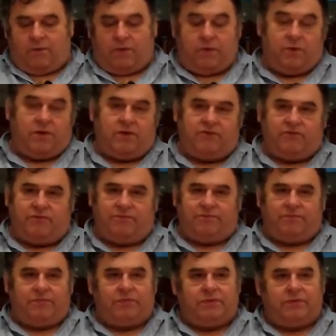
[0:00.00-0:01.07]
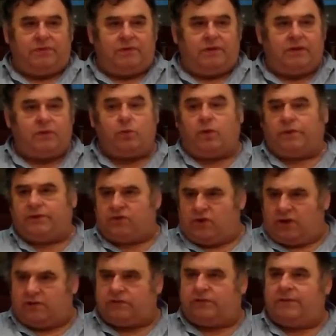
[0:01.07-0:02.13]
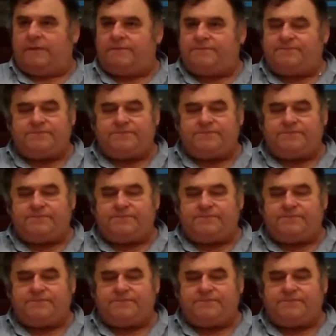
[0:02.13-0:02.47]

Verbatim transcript: We were in the world of drugs.